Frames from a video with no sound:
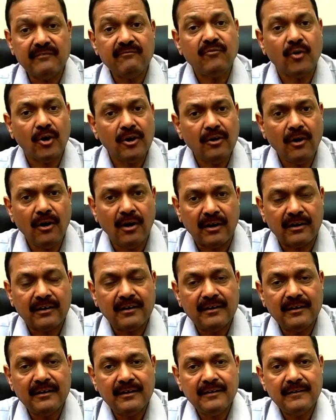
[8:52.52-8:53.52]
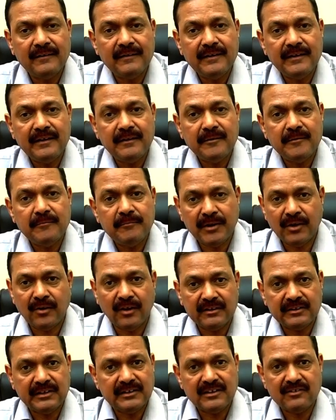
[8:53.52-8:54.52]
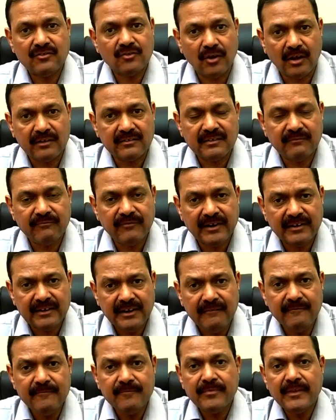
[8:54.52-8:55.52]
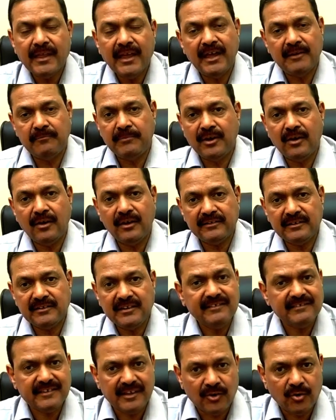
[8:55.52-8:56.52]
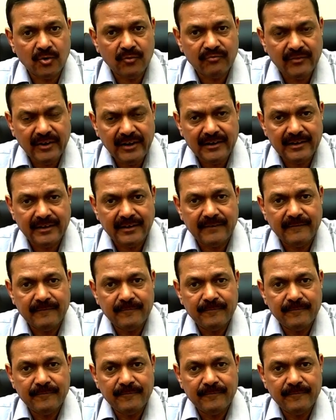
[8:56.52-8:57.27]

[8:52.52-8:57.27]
for long, because it is cost effective and because it is eco-friendly.